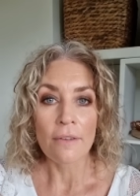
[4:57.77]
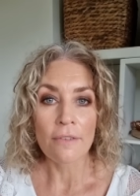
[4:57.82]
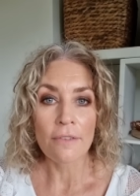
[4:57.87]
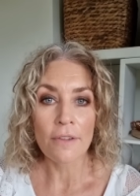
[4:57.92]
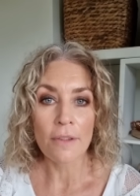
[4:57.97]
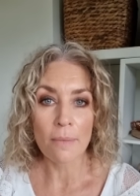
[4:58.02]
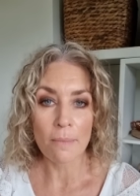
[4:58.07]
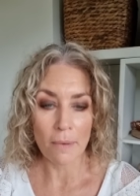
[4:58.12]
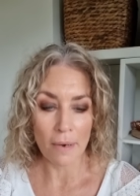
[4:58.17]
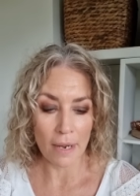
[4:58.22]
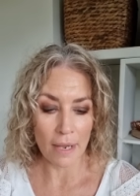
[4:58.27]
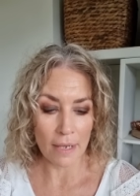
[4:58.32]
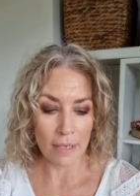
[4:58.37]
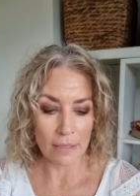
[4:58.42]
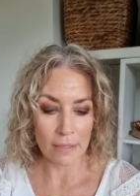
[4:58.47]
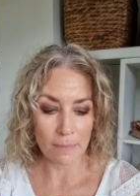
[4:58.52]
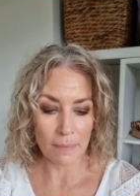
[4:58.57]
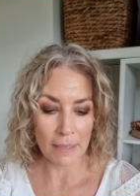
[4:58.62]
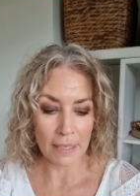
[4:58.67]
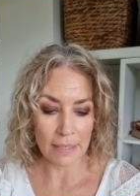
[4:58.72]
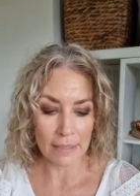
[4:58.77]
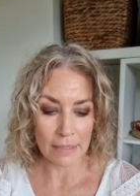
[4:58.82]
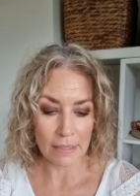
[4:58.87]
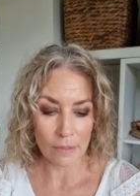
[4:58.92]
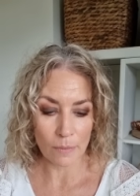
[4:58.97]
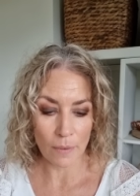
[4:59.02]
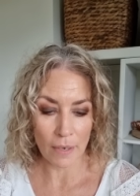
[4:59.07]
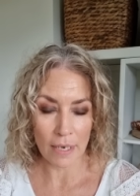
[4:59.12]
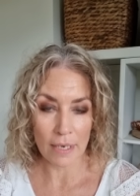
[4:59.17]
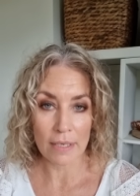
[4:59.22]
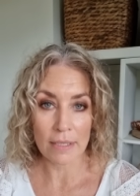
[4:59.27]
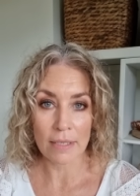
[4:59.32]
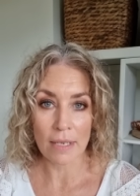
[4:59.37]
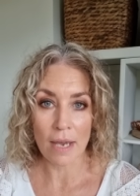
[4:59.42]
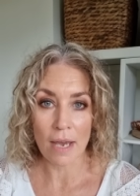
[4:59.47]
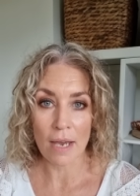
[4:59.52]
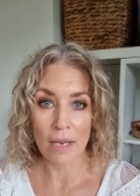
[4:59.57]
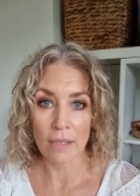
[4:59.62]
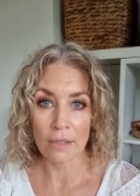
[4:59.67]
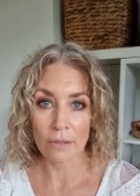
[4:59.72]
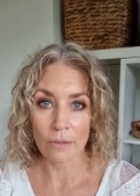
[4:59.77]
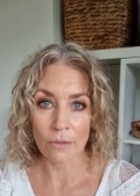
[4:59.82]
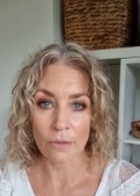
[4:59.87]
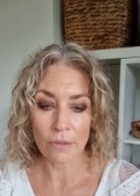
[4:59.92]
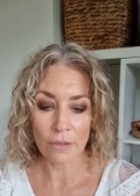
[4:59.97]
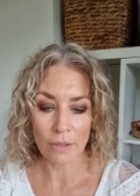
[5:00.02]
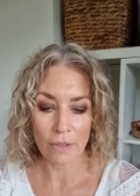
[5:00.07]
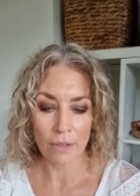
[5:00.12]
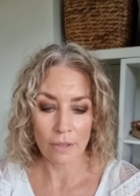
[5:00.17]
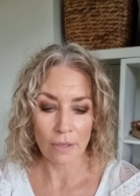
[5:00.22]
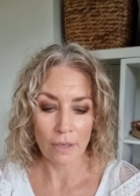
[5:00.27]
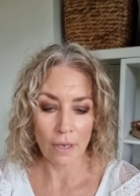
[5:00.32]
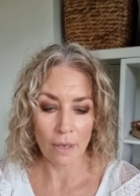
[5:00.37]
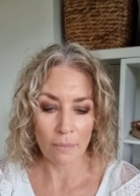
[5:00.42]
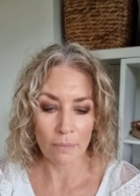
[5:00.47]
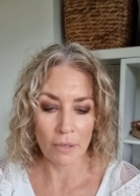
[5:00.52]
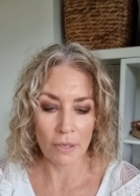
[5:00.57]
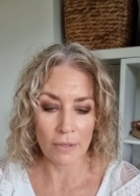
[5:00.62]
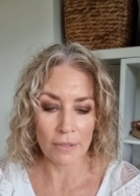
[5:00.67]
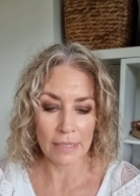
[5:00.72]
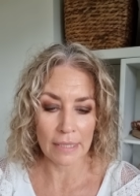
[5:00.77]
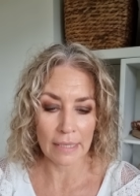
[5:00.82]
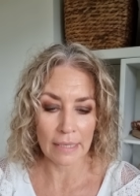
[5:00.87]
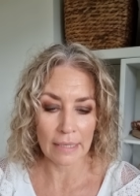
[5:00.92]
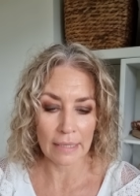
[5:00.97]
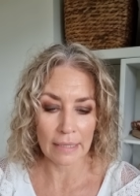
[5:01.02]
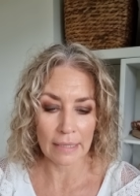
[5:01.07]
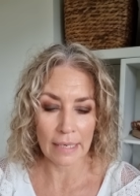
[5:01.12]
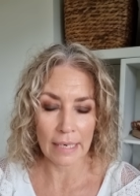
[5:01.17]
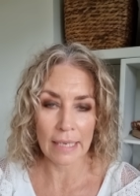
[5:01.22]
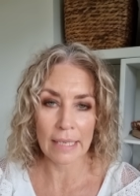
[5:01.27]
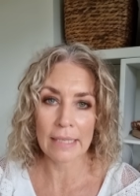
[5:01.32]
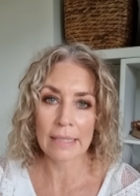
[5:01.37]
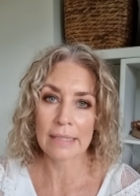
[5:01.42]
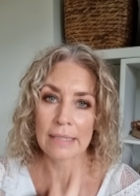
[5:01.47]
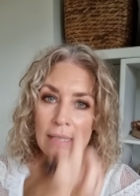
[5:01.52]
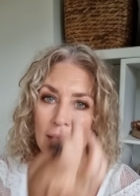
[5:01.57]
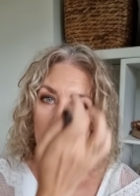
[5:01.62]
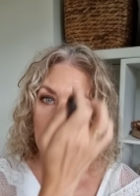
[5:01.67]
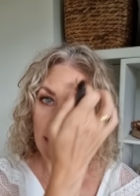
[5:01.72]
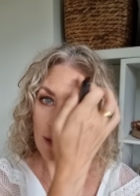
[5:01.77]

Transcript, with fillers: For the brows, because it's quite a dark look, I'm using Clinique's